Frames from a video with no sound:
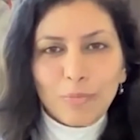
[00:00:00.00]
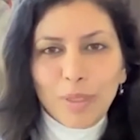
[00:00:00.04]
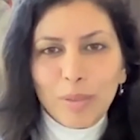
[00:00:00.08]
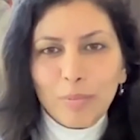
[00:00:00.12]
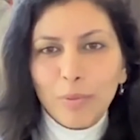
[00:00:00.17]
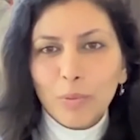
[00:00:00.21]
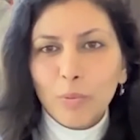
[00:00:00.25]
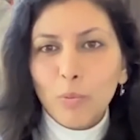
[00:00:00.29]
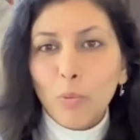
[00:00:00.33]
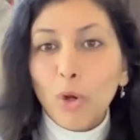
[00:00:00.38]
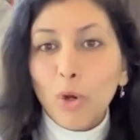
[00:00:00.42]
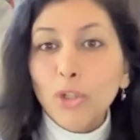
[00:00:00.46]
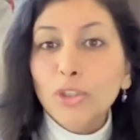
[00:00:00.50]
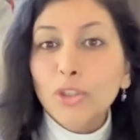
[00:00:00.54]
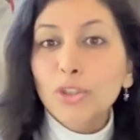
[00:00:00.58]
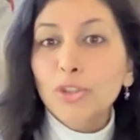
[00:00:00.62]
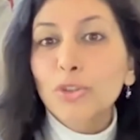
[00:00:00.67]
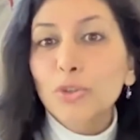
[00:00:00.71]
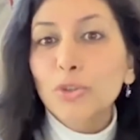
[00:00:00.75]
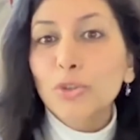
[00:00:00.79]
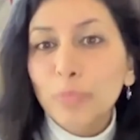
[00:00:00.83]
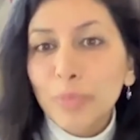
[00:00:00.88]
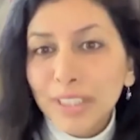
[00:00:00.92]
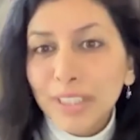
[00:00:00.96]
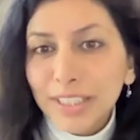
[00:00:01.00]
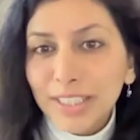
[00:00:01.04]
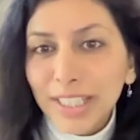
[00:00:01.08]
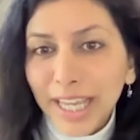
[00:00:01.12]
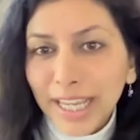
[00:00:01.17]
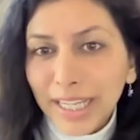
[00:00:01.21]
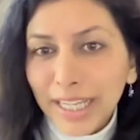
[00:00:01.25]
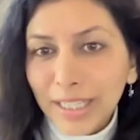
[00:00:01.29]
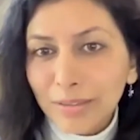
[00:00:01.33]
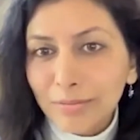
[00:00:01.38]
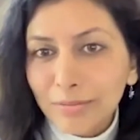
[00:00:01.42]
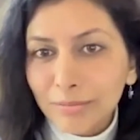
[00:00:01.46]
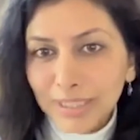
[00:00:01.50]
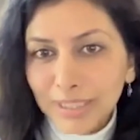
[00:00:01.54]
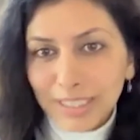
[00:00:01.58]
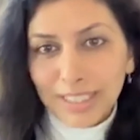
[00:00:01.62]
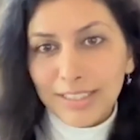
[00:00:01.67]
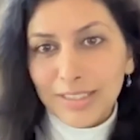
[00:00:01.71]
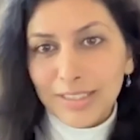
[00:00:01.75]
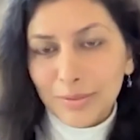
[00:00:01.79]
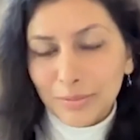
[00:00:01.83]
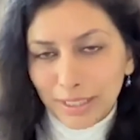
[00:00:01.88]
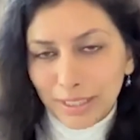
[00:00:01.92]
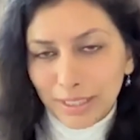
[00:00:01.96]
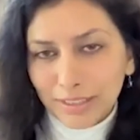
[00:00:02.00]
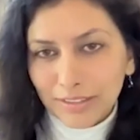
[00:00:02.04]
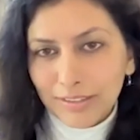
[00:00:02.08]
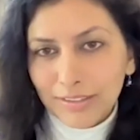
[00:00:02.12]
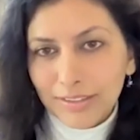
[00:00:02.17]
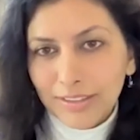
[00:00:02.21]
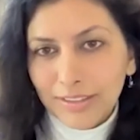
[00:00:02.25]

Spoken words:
people wanting to be like me as well.